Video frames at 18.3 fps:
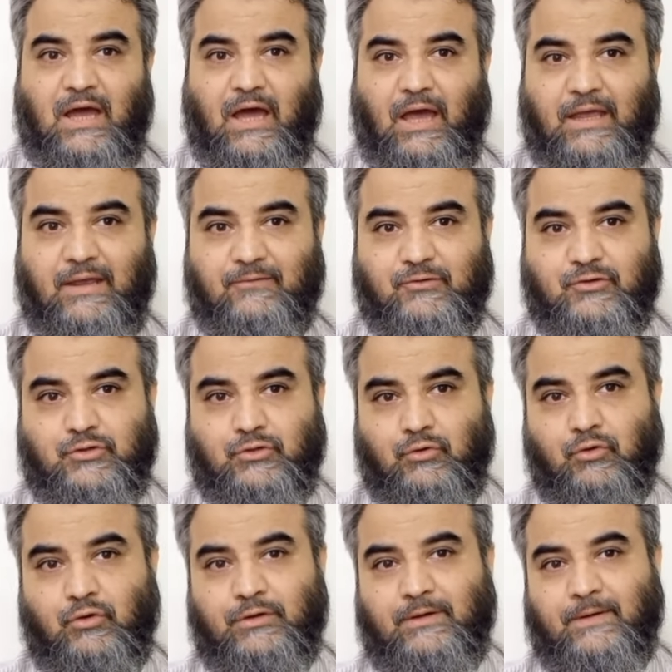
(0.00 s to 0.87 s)
I have
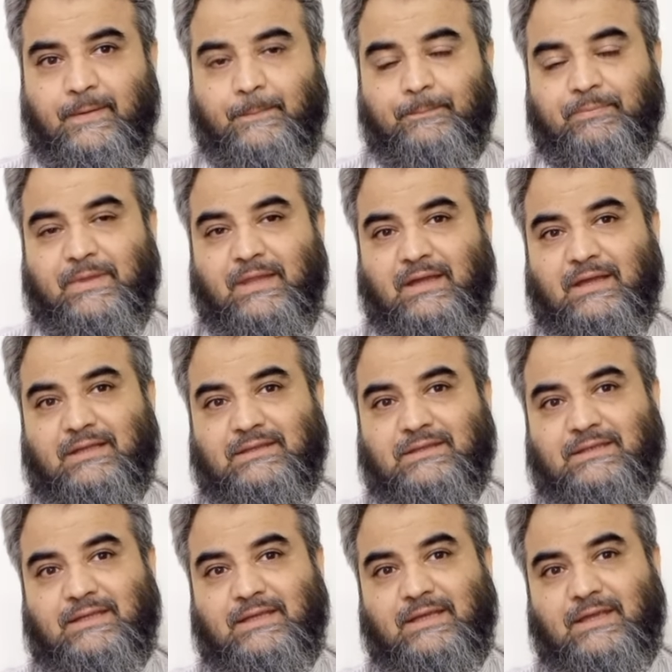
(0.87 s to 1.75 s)
shown
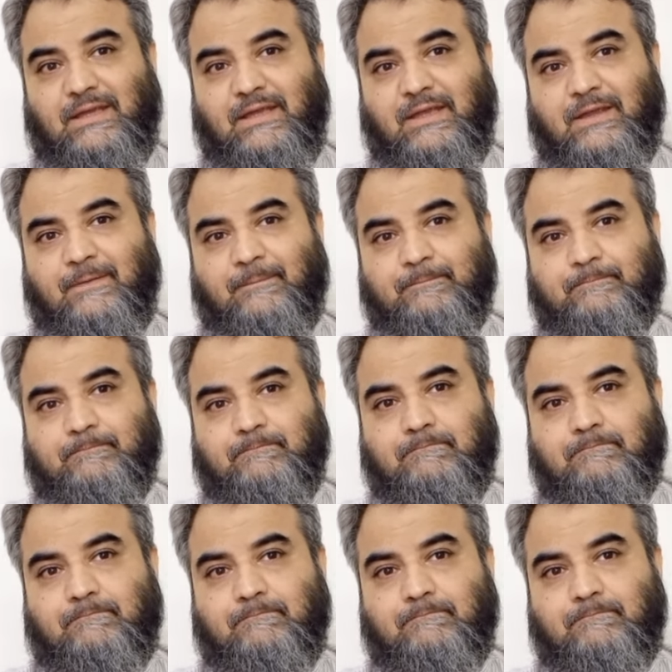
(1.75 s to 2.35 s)
the